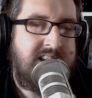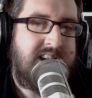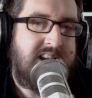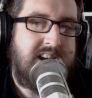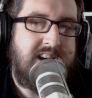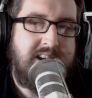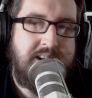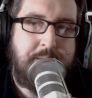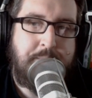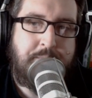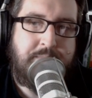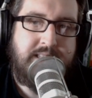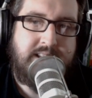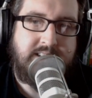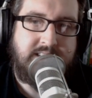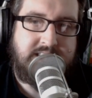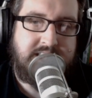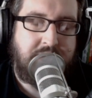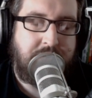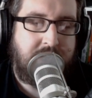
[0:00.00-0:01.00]
and
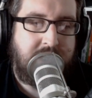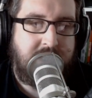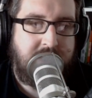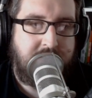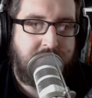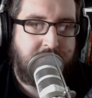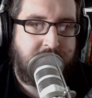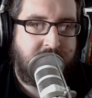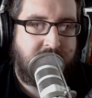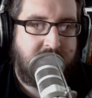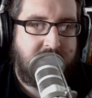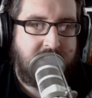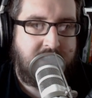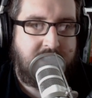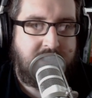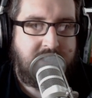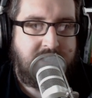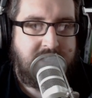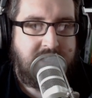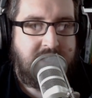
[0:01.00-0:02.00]
so
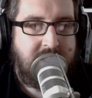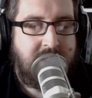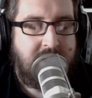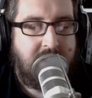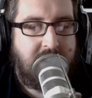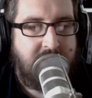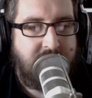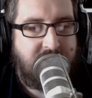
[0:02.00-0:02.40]
I've